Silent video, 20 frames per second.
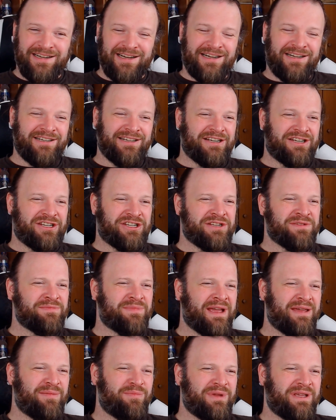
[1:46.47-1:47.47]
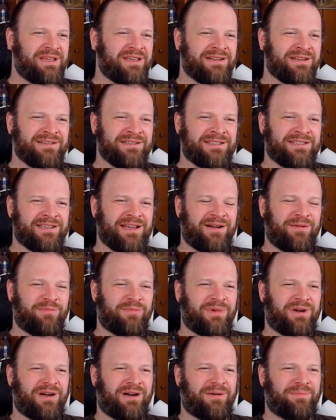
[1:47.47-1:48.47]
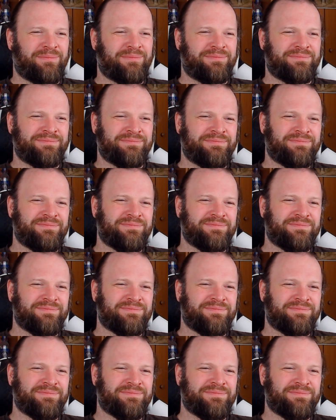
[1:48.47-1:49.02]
Jin may be in some